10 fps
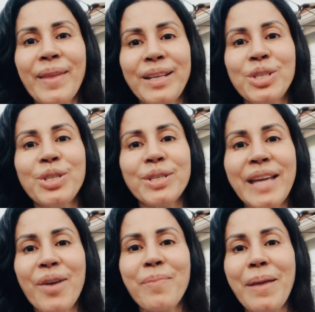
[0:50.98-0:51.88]
She just
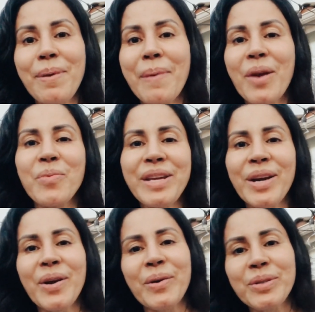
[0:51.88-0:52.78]
had her baby about a week
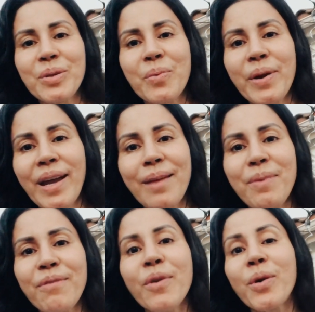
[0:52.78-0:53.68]
ago, so we're going to
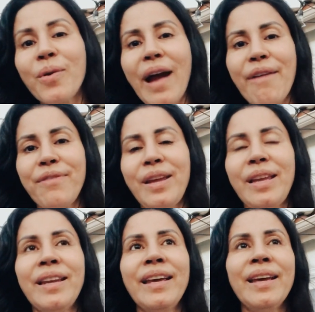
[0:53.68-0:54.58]
be photographing